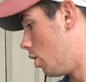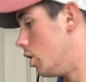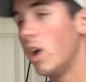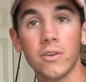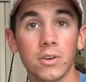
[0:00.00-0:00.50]

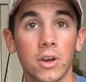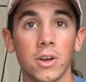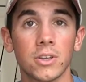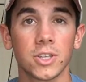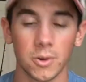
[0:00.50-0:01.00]
Another
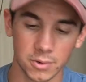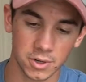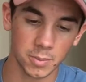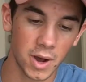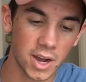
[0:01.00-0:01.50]

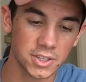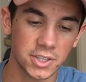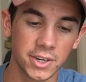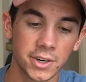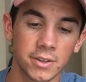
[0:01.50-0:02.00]
saltwater box
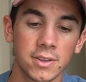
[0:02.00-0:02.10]
here.